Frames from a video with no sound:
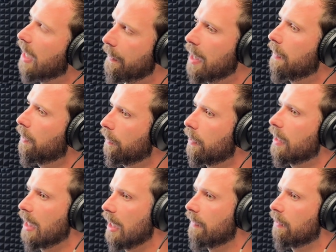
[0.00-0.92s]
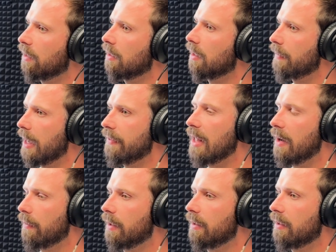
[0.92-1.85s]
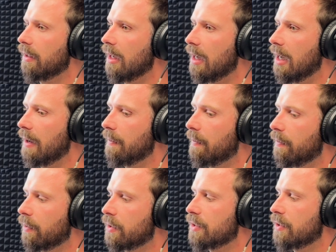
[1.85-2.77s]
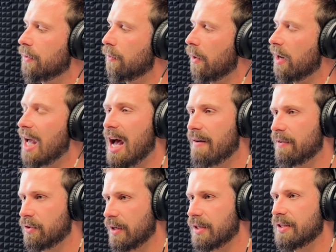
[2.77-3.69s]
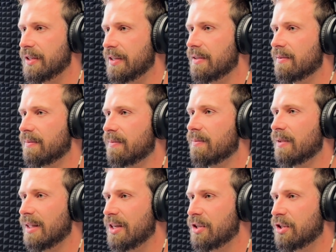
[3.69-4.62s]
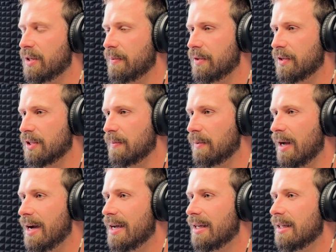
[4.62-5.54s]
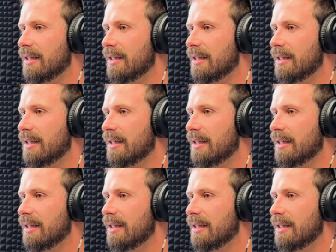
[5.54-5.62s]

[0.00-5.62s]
People are pretty careful about that one because you want to have a trusting relationship with your supplier.